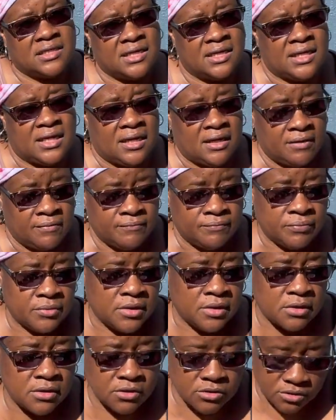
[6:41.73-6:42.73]
any.
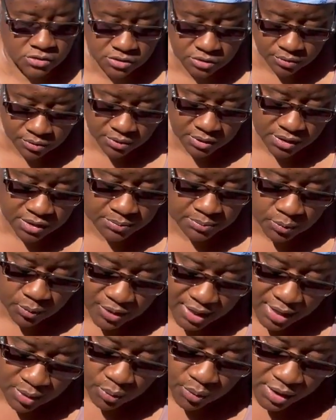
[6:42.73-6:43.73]
So we
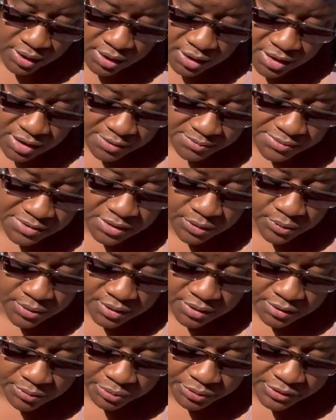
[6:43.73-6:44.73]
got 1 cup, so we're
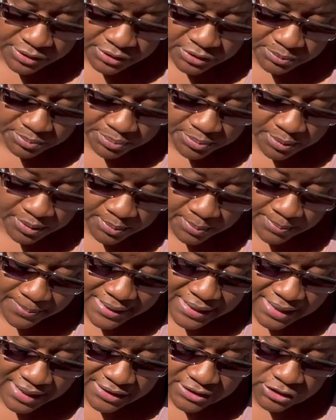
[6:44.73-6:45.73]
gonna
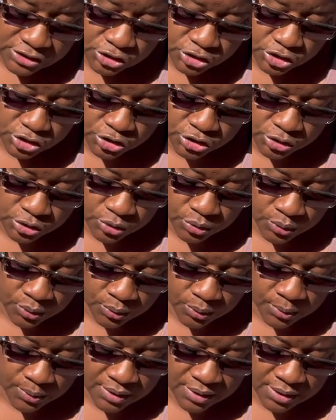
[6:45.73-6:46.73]
plant
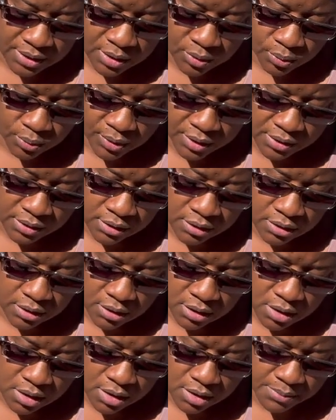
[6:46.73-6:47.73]
2 in that 1
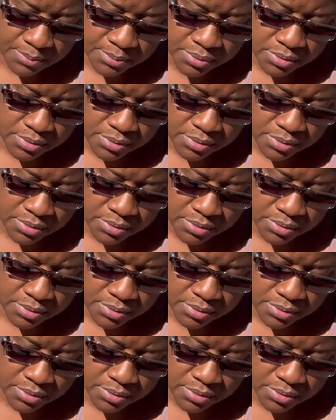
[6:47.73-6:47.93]
cup.